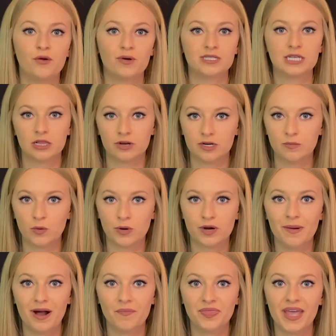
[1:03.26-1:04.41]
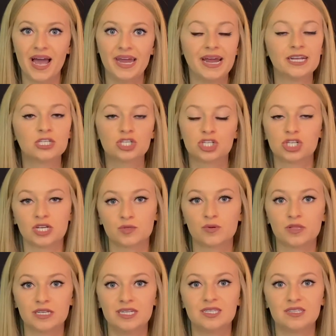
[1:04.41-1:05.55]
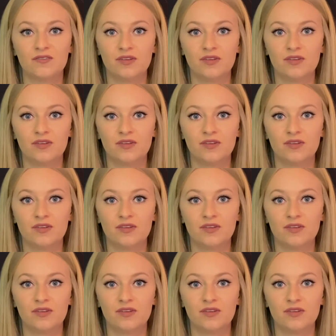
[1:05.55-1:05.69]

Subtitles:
you want to learn more about that, I just released